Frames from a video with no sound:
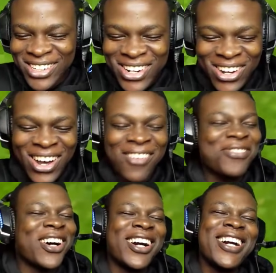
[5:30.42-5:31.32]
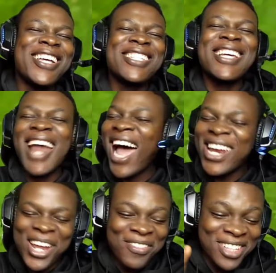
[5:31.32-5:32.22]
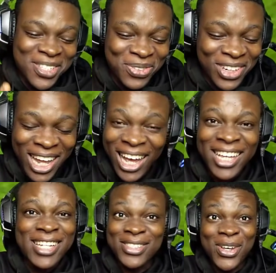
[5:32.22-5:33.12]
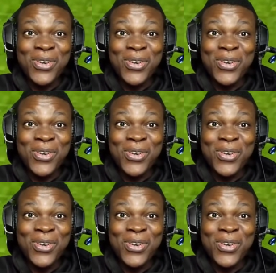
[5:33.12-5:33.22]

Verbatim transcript: know, for a reason, I love this brother. He's so